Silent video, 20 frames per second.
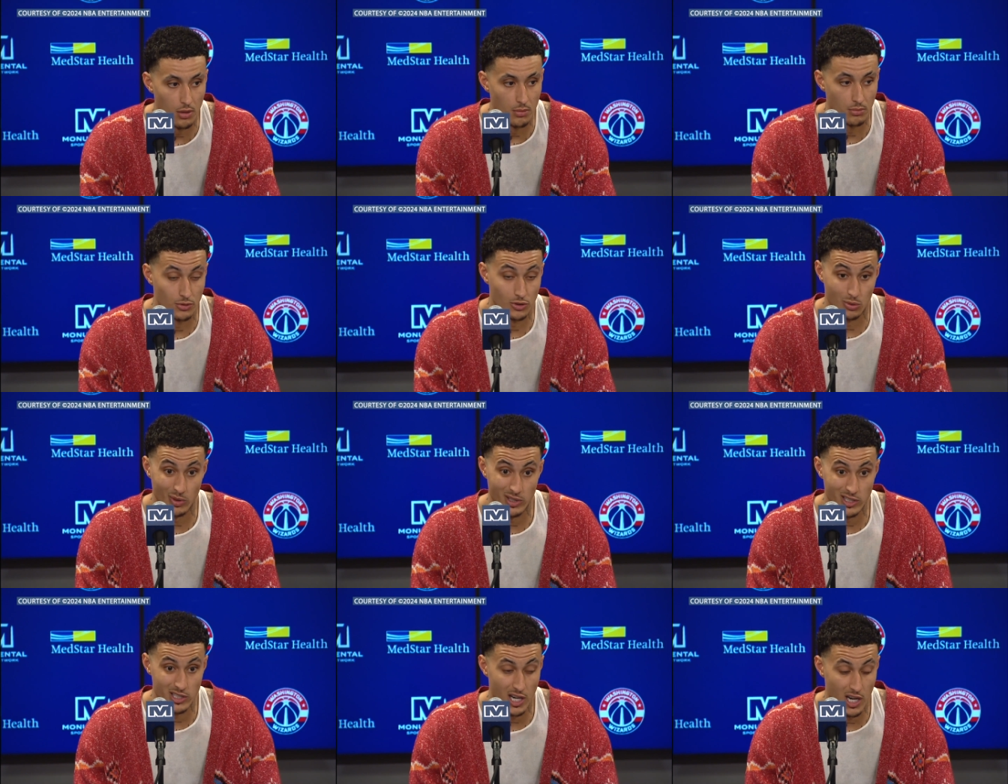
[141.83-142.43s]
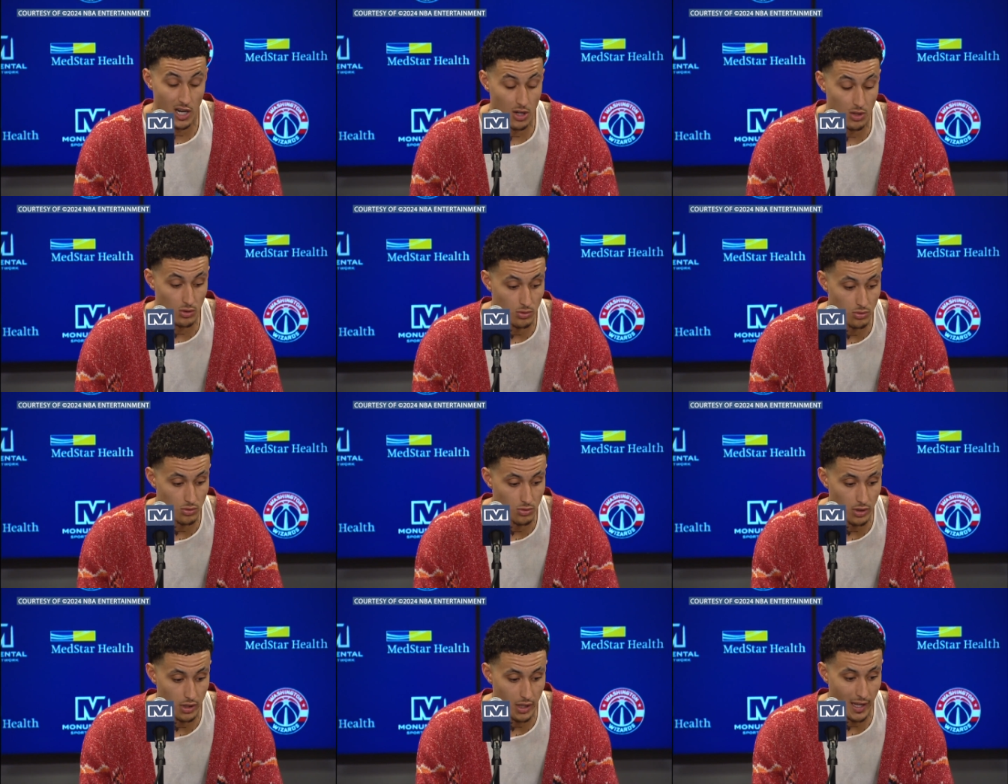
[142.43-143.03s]
switch out,
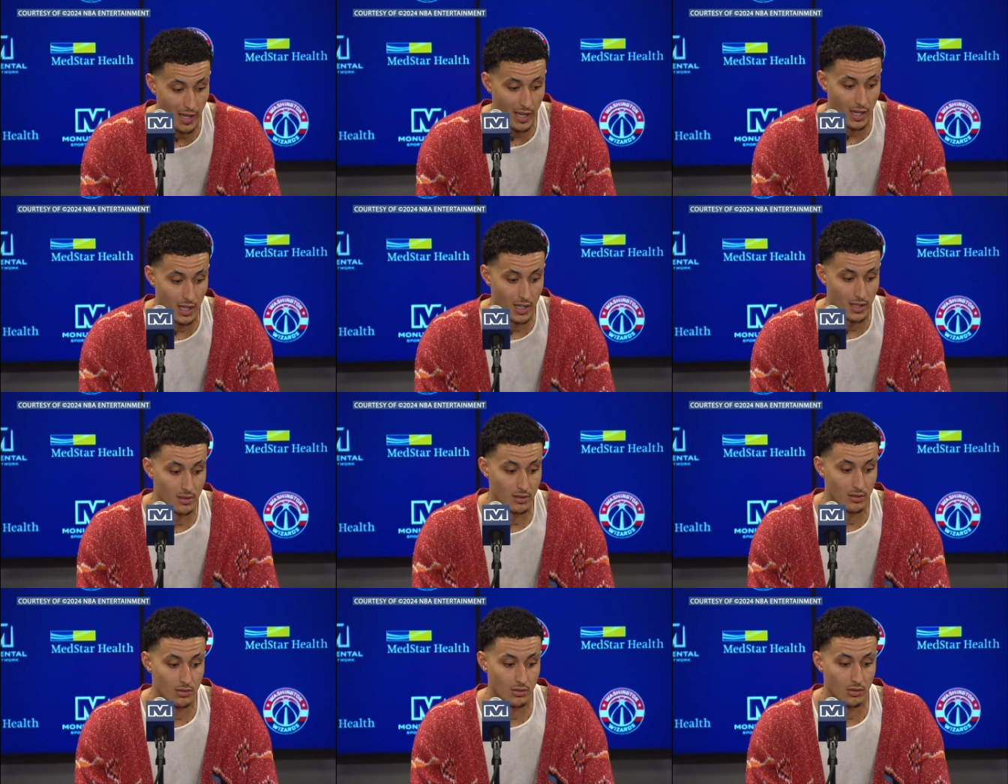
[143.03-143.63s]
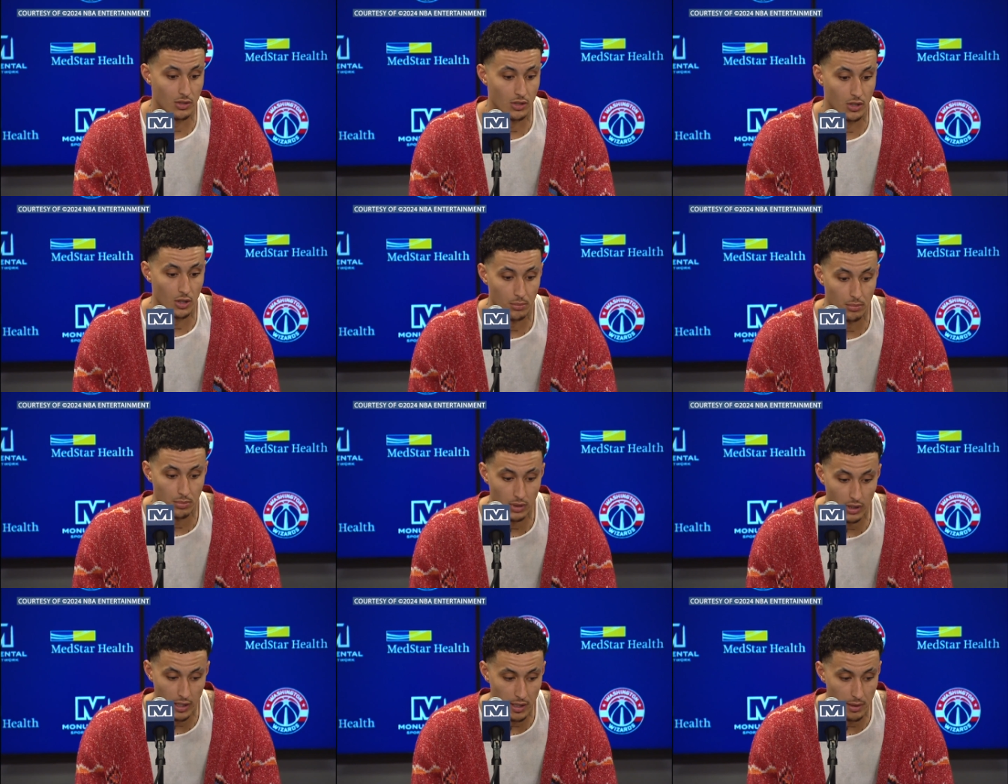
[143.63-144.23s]
and
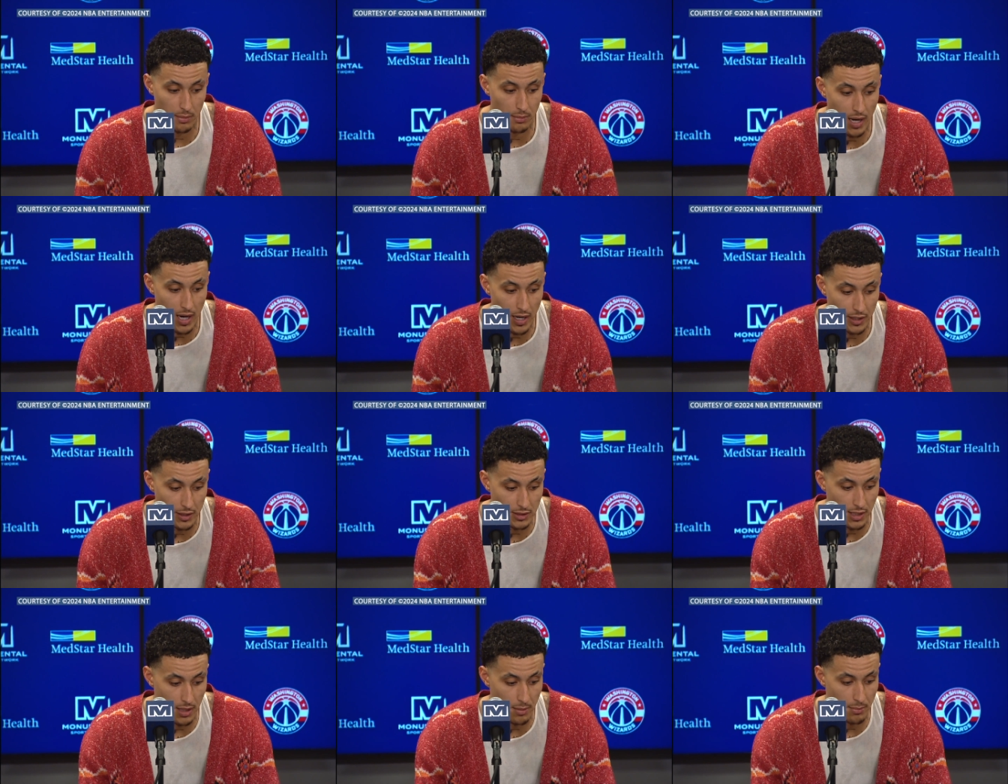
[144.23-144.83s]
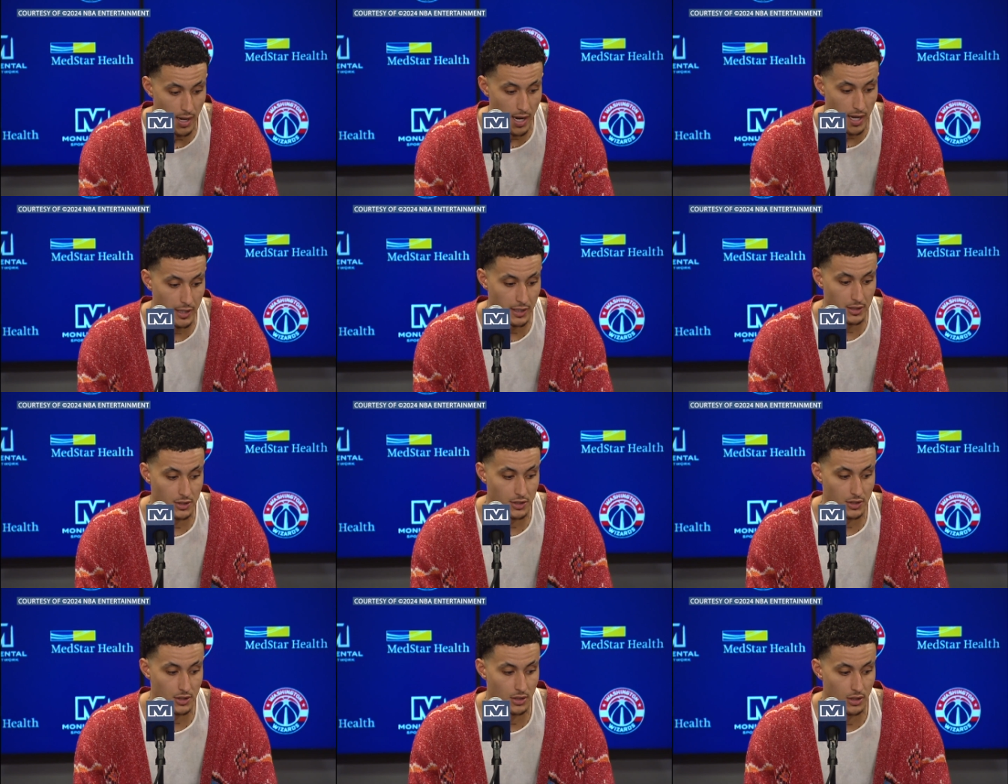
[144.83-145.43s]
play bodies on
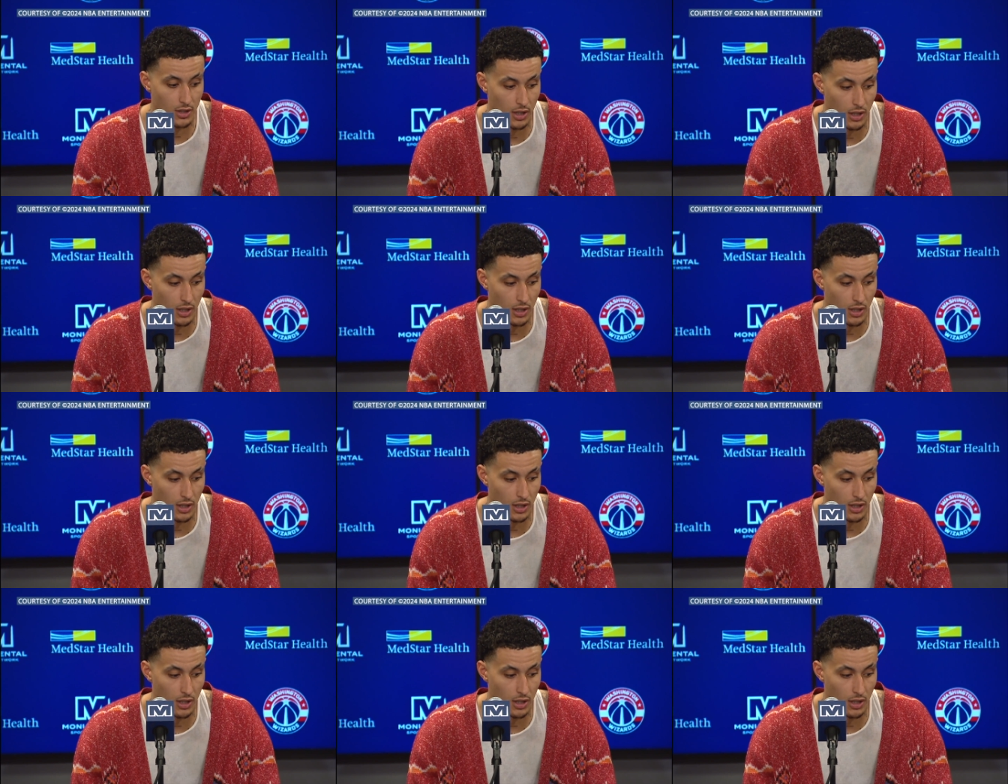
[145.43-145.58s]
bodies.